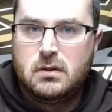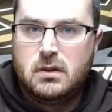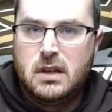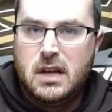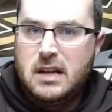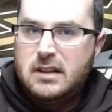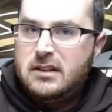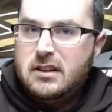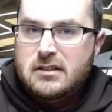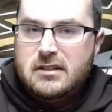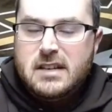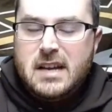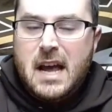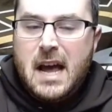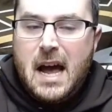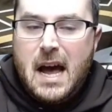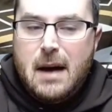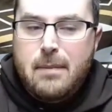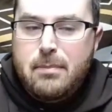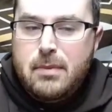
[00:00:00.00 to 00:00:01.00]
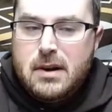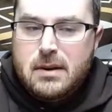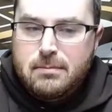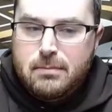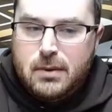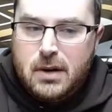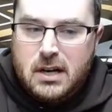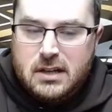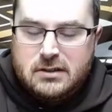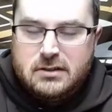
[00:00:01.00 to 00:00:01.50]
It doesn't happen in
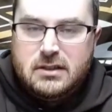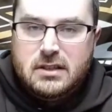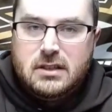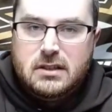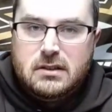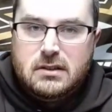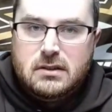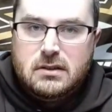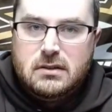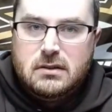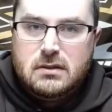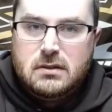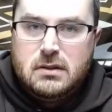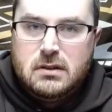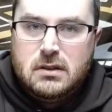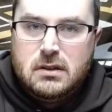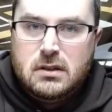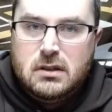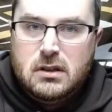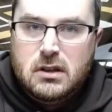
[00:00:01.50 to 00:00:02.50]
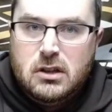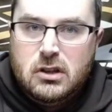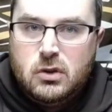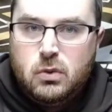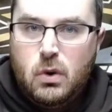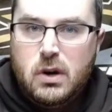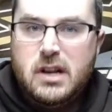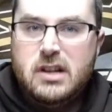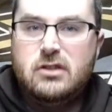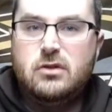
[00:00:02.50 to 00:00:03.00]
Boston.
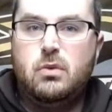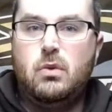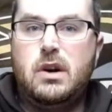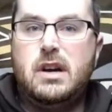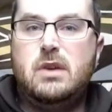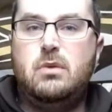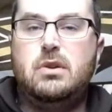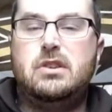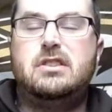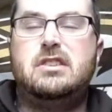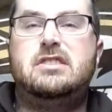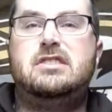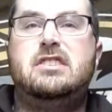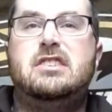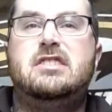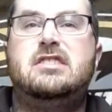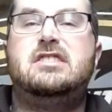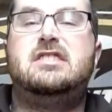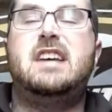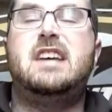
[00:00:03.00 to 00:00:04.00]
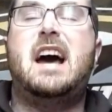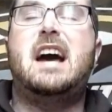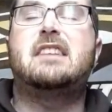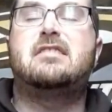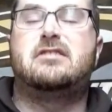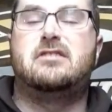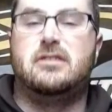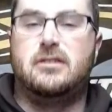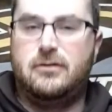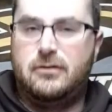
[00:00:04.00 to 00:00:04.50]
2020 was a
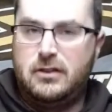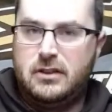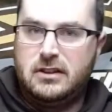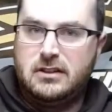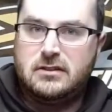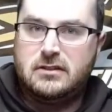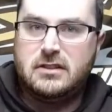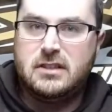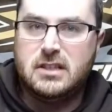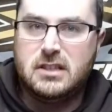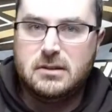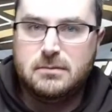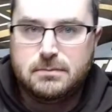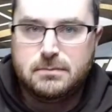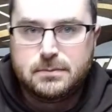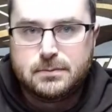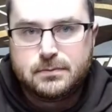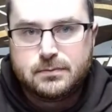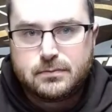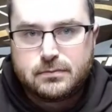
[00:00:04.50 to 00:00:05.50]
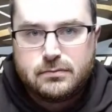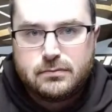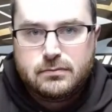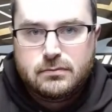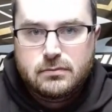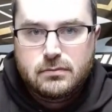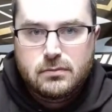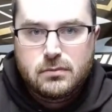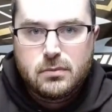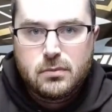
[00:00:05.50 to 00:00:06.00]
disaster for this team.
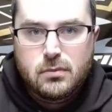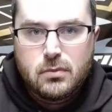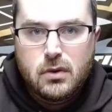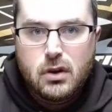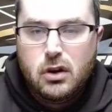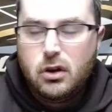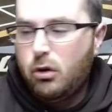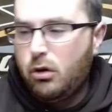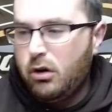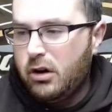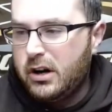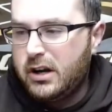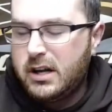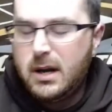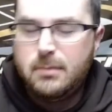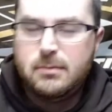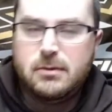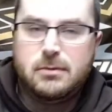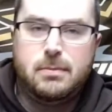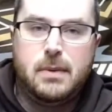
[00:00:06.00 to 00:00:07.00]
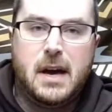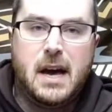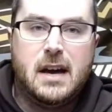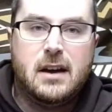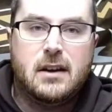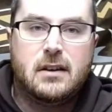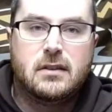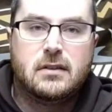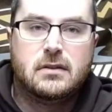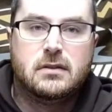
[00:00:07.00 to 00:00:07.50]
Cora comes back.
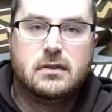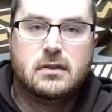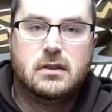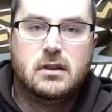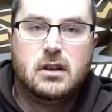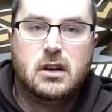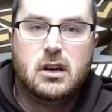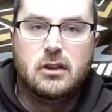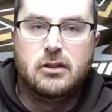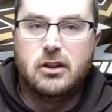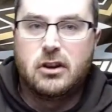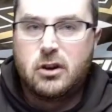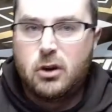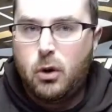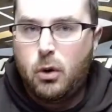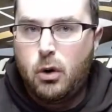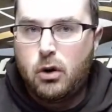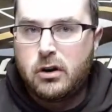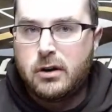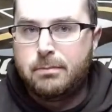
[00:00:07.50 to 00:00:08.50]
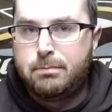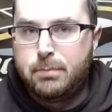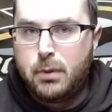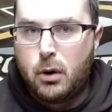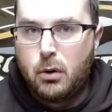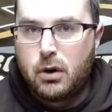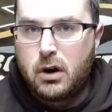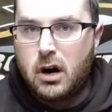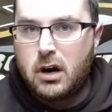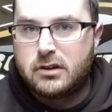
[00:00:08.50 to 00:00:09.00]
The core of
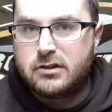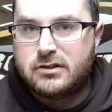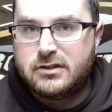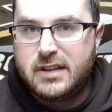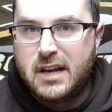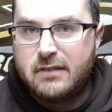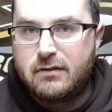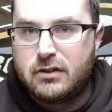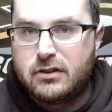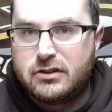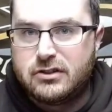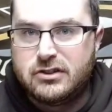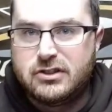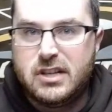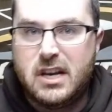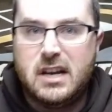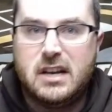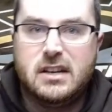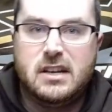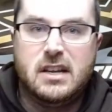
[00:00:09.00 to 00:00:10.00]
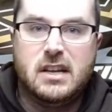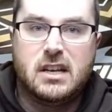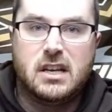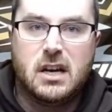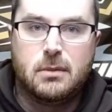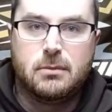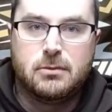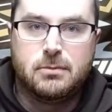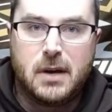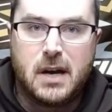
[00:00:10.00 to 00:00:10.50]
Bogarts, Devers, JD
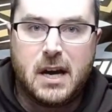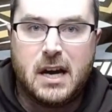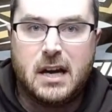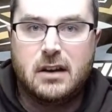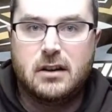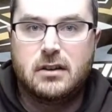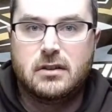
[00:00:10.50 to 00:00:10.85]
comes back.